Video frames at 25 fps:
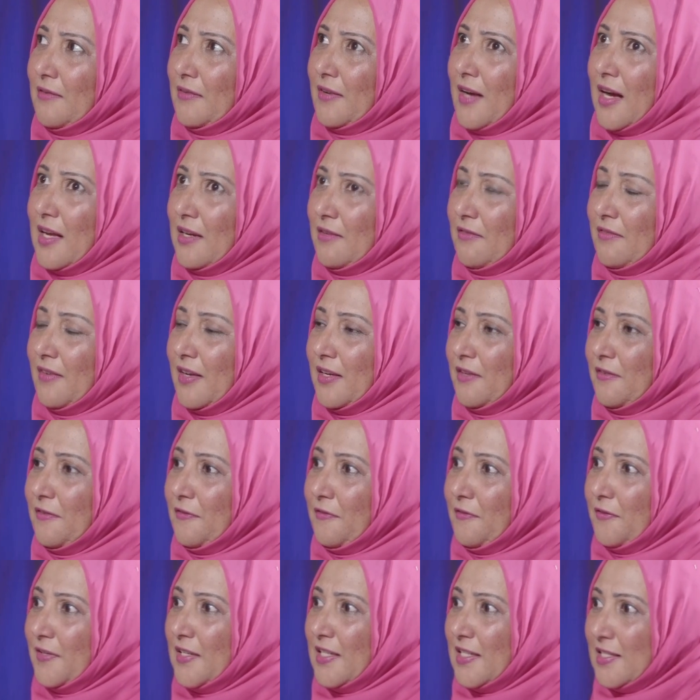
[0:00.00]
kind of an
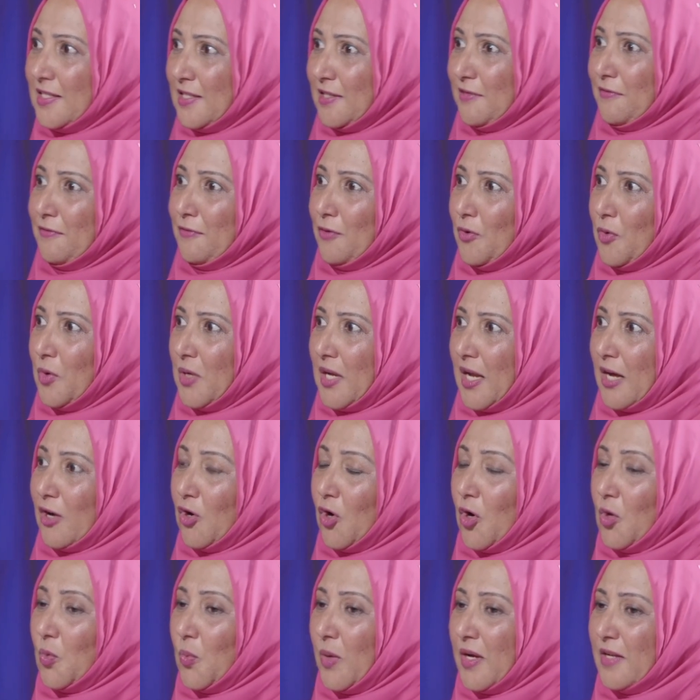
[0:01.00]
affinity for, and I
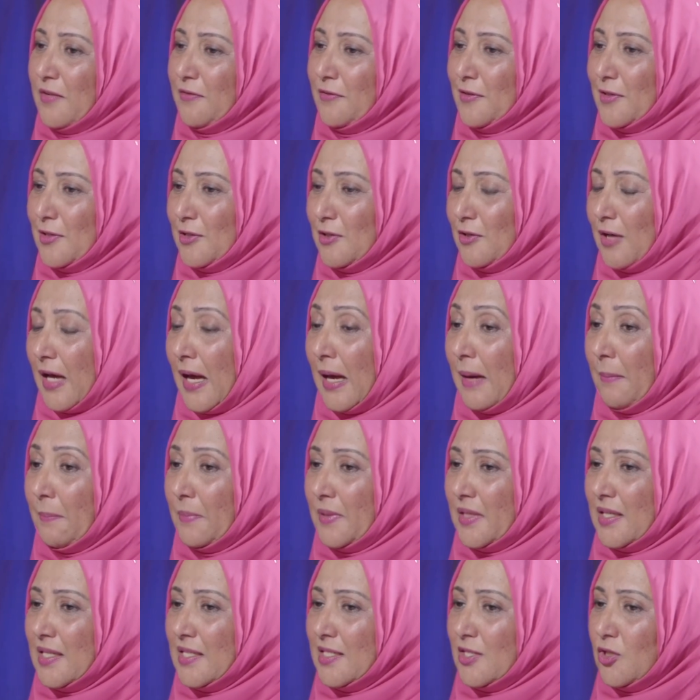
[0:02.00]
can't wait for it to
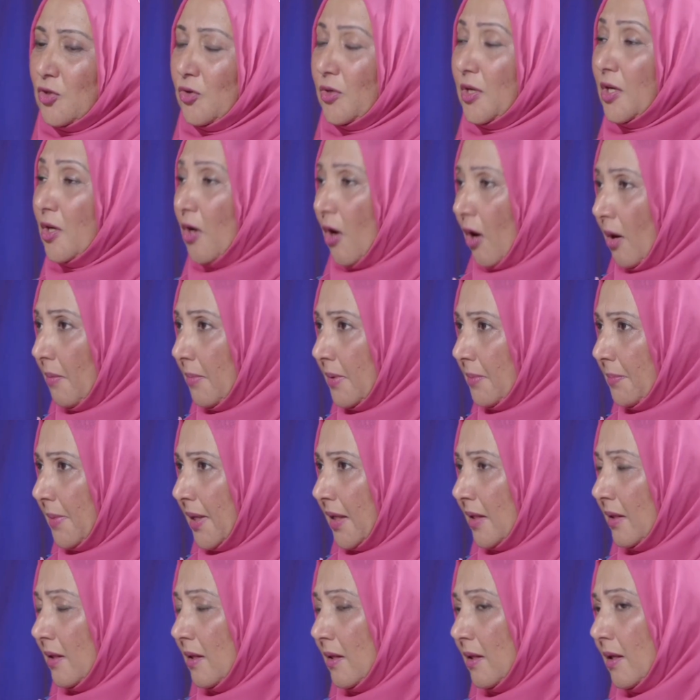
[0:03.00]
happen, is during Arbor
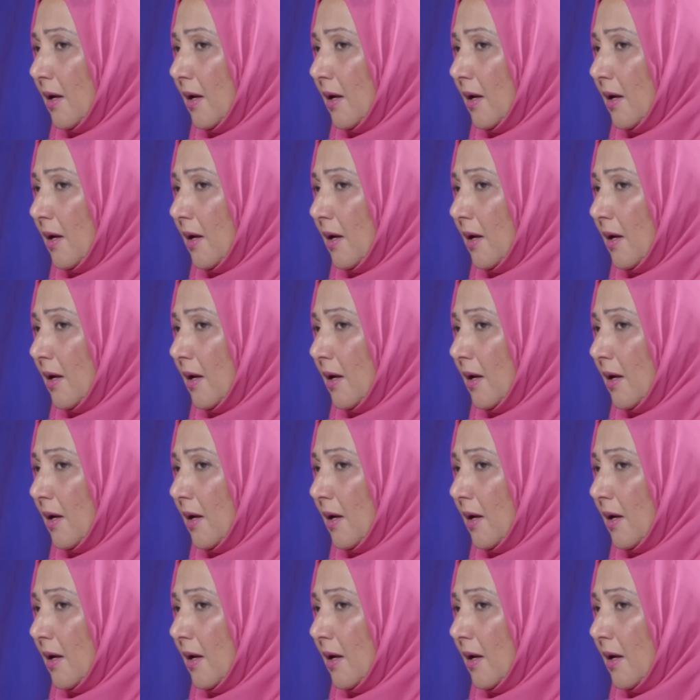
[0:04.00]
Month,